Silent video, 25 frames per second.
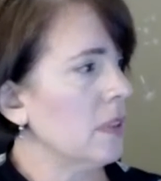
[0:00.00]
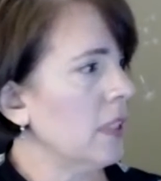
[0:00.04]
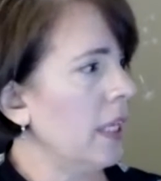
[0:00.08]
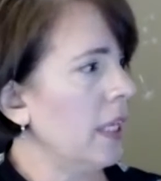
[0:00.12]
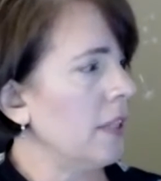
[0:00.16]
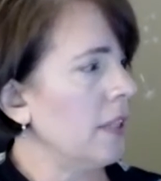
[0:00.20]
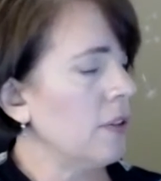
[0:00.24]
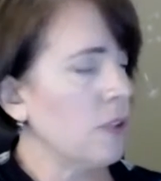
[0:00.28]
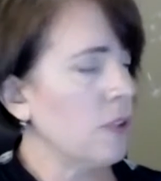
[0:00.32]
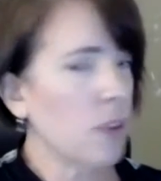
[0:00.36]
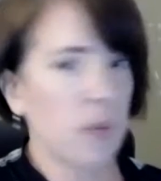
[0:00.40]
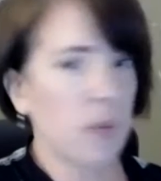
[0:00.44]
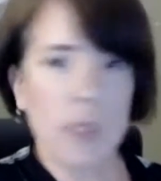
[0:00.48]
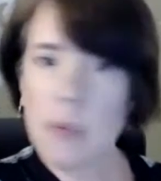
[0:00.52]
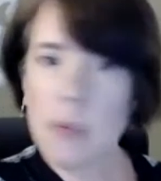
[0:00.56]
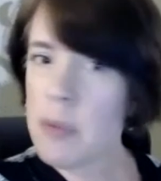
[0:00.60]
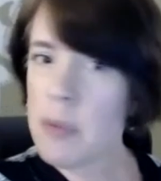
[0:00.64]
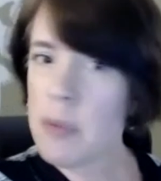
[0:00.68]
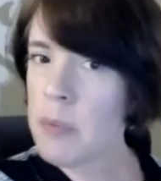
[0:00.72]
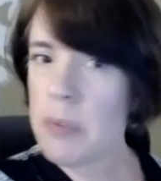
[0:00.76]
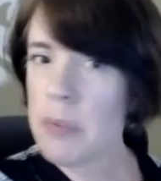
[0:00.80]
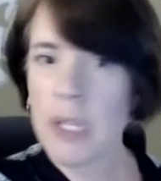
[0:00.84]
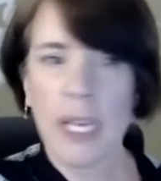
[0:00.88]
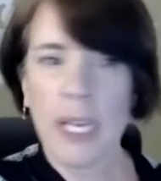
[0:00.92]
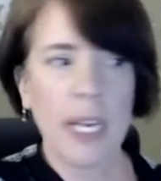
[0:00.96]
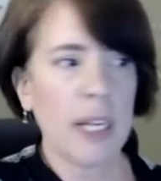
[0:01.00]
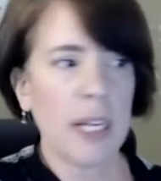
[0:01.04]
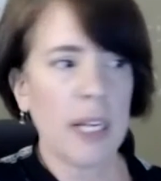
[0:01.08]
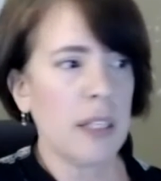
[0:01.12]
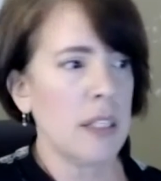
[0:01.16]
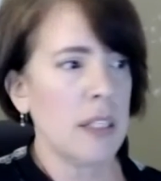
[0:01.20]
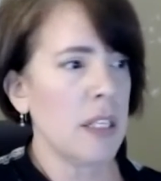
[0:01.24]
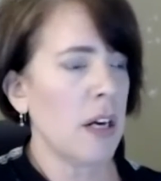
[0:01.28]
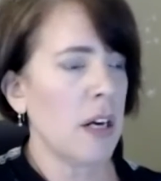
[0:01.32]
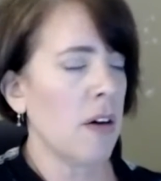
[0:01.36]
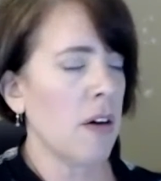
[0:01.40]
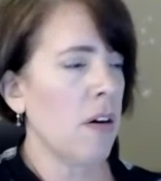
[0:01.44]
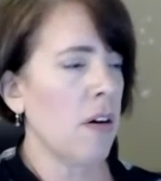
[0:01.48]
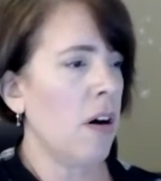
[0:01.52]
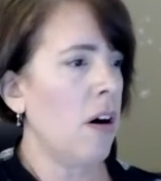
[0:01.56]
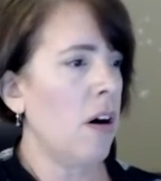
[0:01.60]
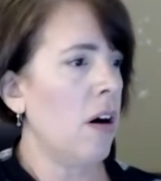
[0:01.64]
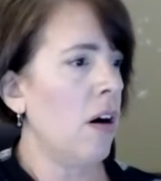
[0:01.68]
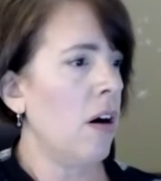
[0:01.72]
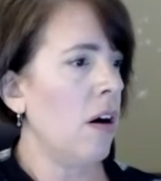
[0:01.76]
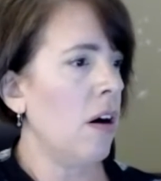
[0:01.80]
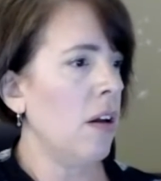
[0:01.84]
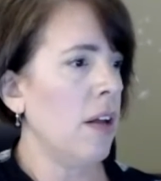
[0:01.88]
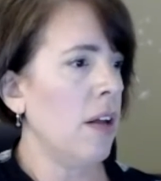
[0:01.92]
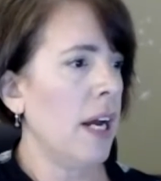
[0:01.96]
and their treatment plans are
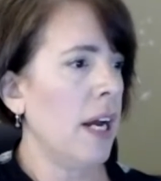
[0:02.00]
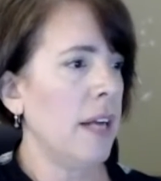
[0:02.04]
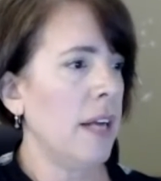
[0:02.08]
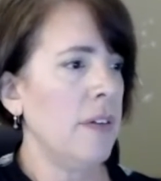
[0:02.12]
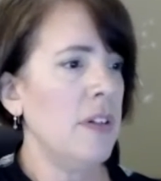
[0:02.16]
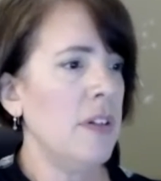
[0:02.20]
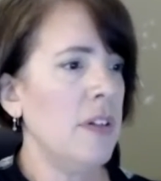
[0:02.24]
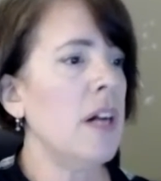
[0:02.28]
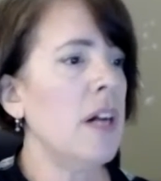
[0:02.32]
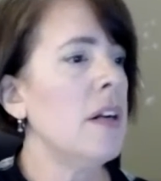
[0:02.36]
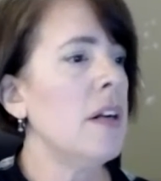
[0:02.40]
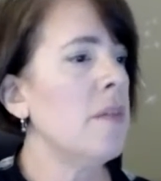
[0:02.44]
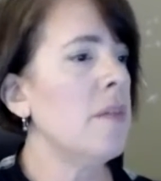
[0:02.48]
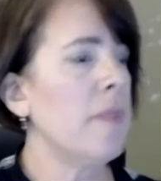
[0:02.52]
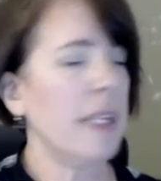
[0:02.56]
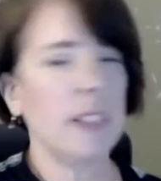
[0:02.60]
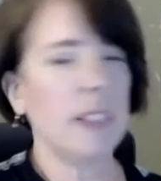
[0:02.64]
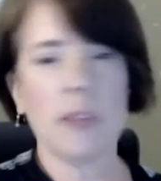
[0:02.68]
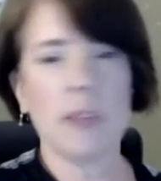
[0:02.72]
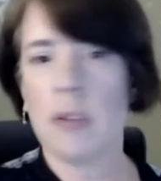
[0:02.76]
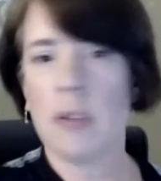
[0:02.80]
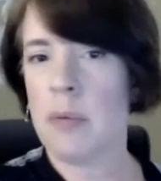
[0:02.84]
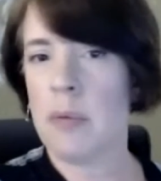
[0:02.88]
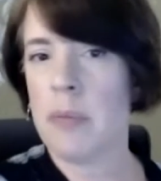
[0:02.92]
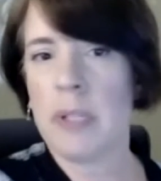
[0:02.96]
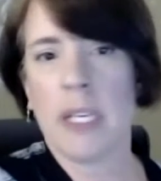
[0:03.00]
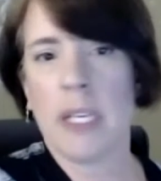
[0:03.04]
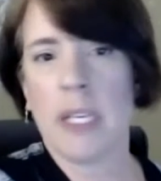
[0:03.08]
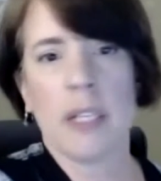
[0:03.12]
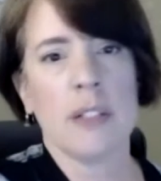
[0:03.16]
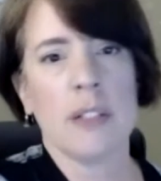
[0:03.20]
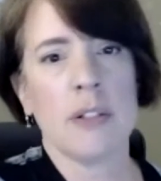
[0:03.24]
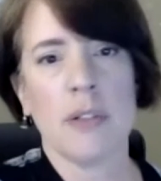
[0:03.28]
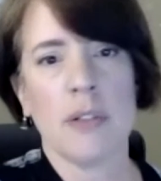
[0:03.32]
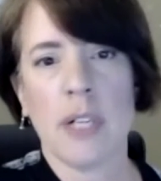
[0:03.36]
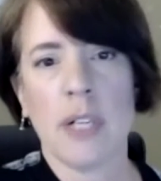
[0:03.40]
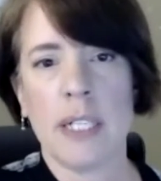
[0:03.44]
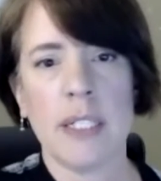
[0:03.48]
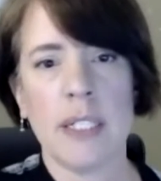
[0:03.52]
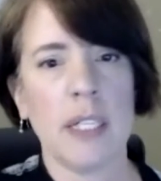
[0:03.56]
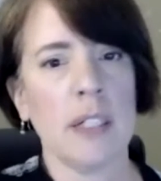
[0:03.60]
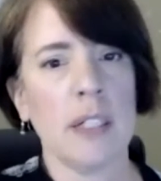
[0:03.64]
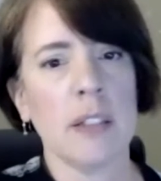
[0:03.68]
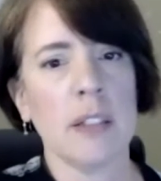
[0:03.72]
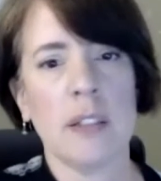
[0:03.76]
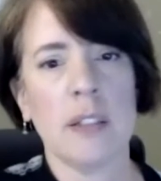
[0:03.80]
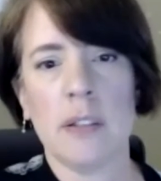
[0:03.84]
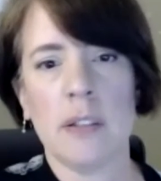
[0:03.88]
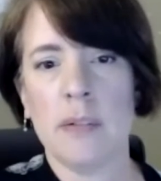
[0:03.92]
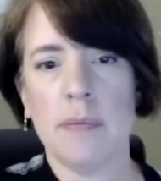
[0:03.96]
all. None of my treatment plans are
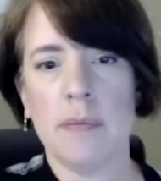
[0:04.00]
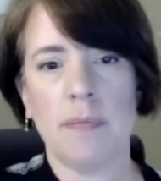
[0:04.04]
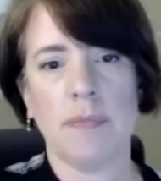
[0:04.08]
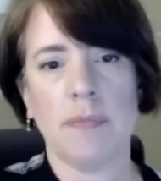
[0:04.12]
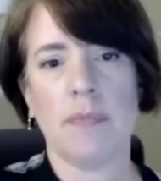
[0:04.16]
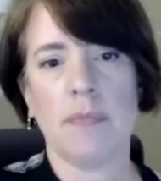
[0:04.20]
identical.